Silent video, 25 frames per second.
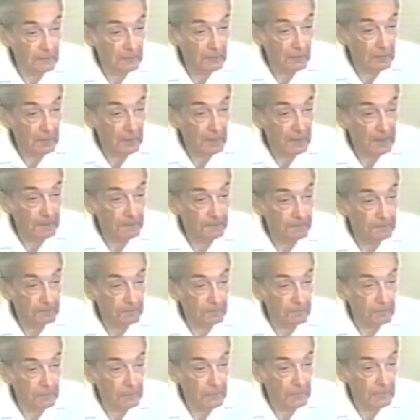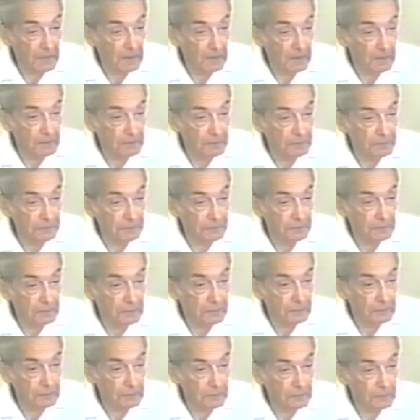all packaged as
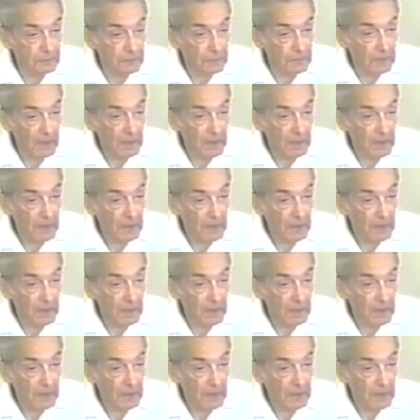you did?